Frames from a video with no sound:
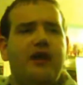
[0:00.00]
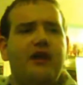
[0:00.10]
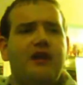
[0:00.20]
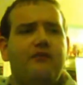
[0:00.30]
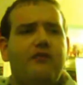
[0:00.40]

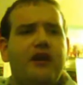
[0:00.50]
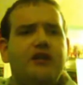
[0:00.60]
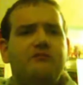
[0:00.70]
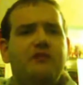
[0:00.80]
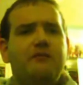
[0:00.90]
negative
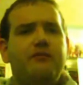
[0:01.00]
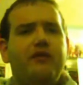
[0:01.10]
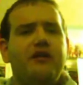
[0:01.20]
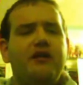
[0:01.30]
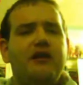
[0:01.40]
rage being
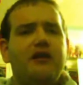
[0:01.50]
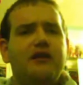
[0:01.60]
put